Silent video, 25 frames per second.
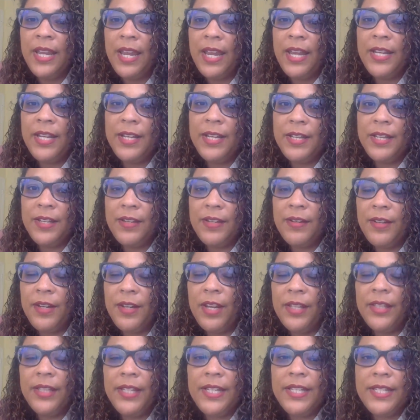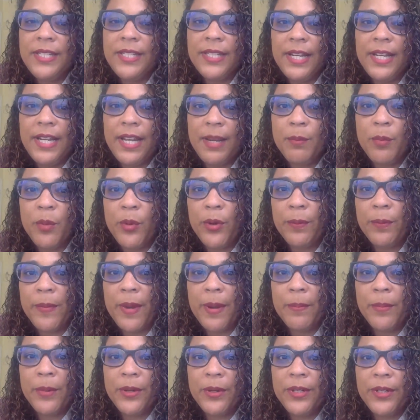in at least letting board
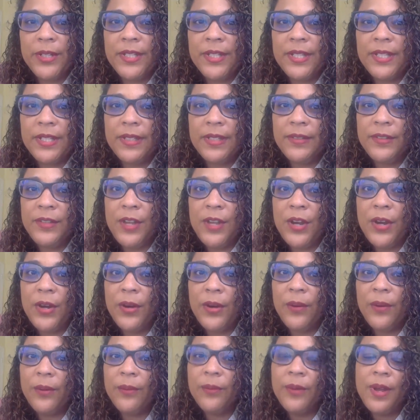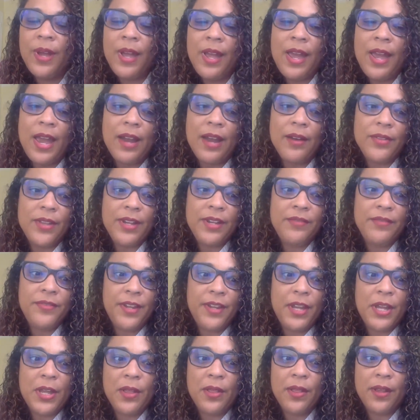members know how they
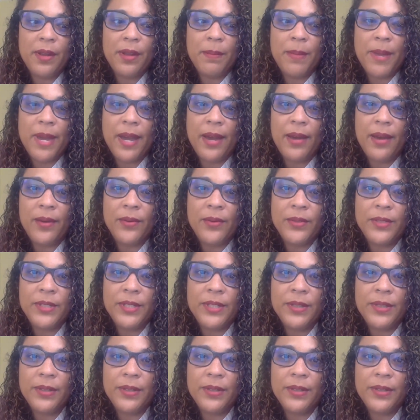feel about,